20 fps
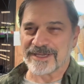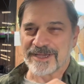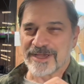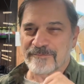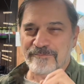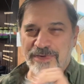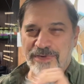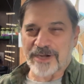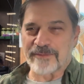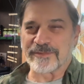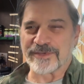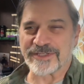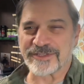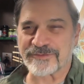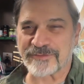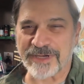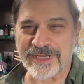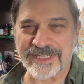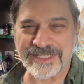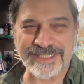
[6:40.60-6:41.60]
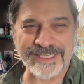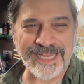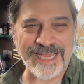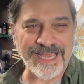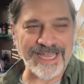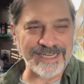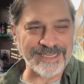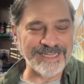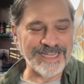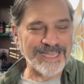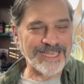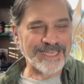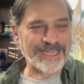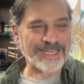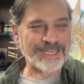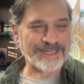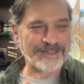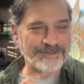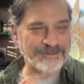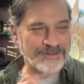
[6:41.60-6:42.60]
Barbara Streisand
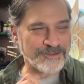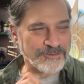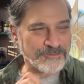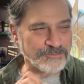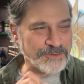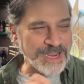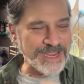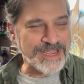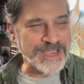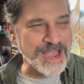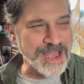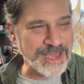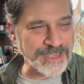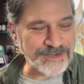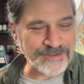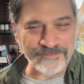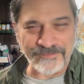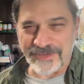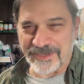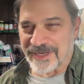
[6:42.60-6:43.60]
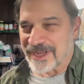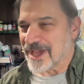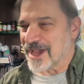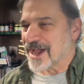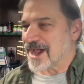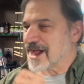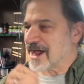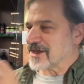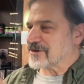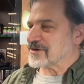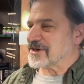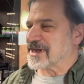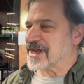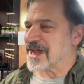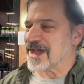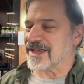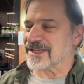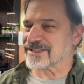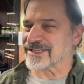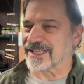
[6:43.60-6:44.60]
and Ray Conniff and Andre
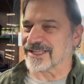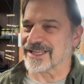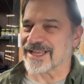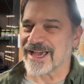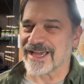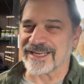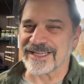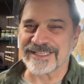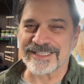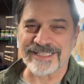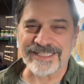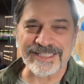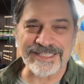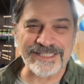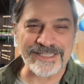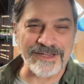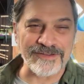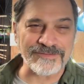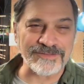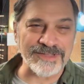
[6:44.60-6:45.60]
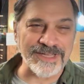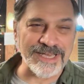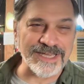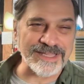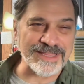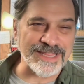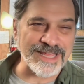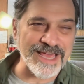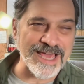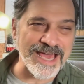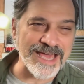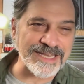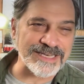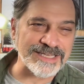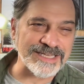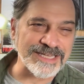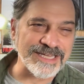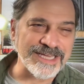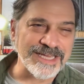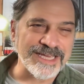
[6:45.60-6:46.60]
Castellanos and stuff like that.
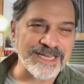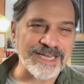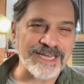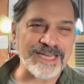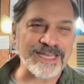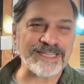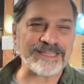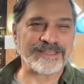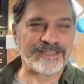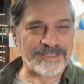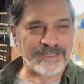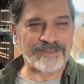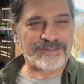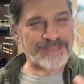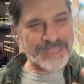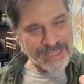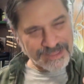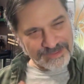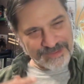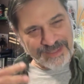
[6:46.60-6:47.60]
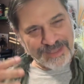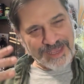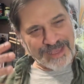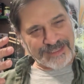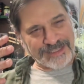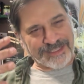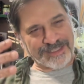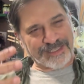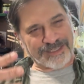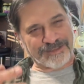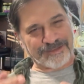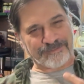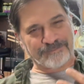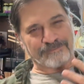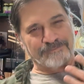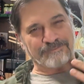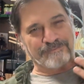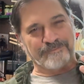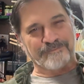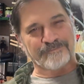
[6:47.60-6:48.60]
And that's
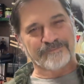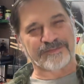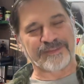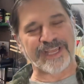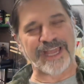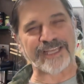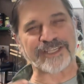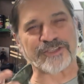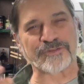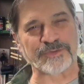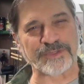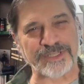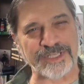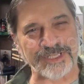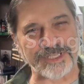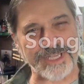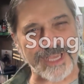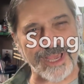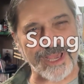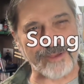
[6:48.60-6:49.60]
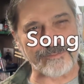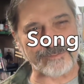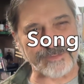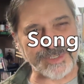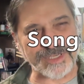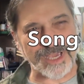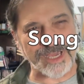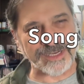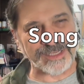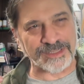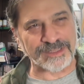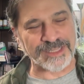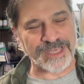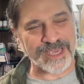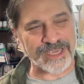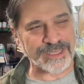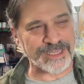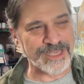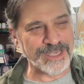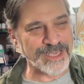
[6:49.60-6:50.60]
what this album's kind of
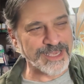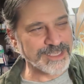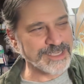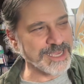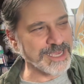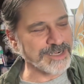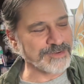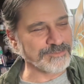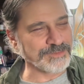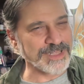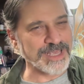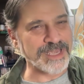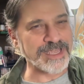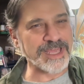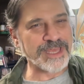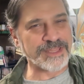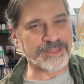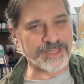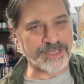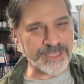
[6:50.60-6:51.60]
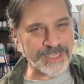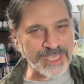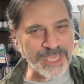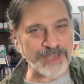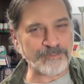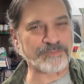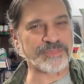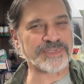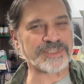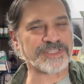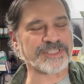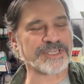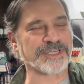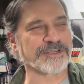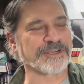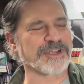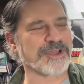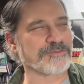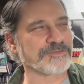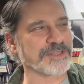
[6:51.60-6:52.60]
like. Kind of like the hip
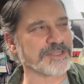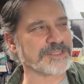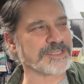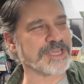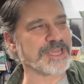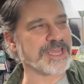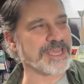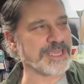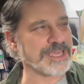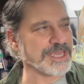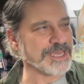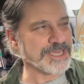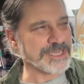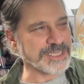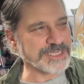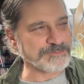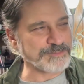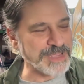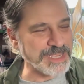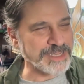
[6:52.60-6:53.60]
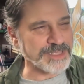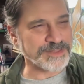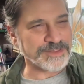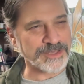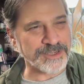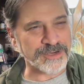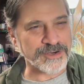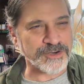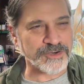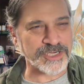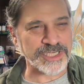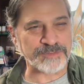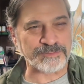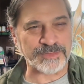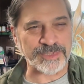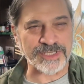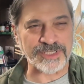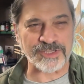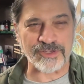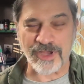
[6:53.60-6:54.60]
singer of the day is making their
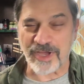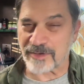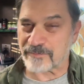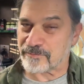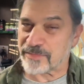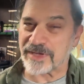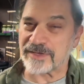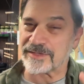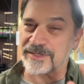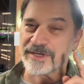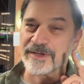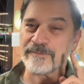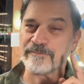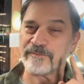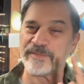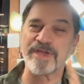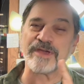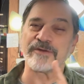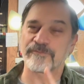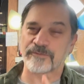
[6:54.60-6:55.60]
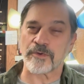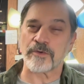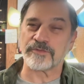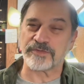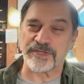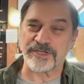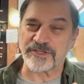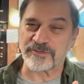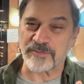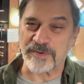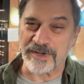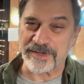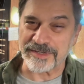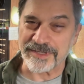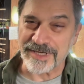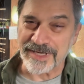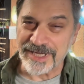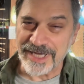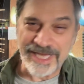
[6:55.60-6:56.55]
Christmas song. But Ben wrote this one.